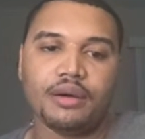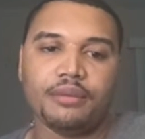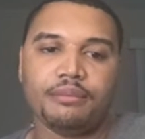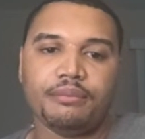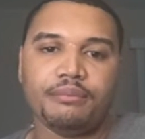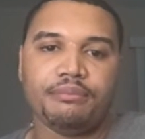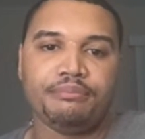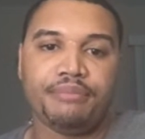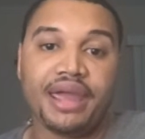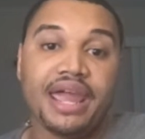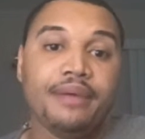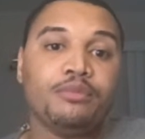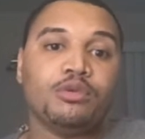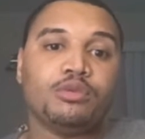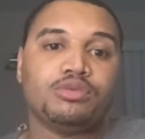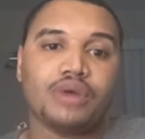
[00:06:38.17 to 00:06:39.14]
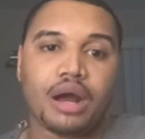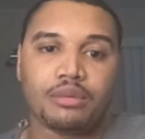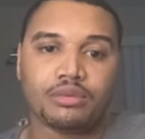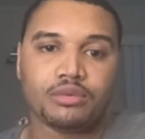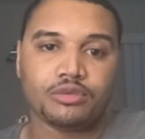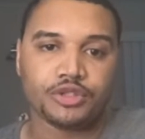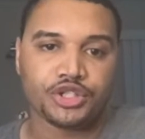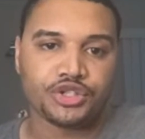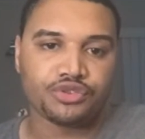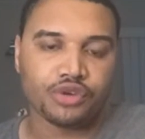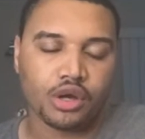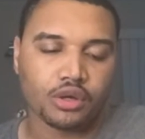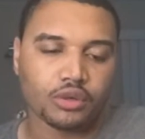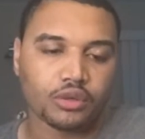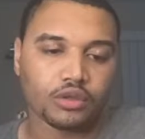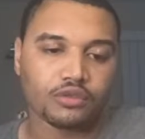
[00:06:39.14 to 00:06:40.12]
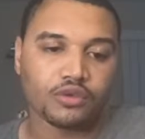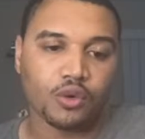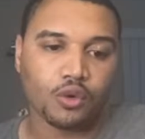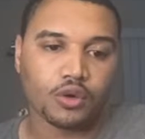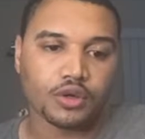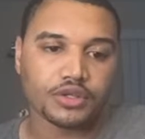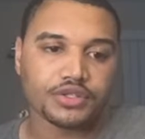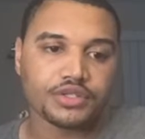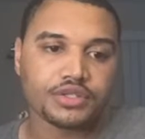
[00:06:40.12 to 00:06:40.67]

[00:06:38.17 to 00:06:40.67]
Bam will probably struggle, of course.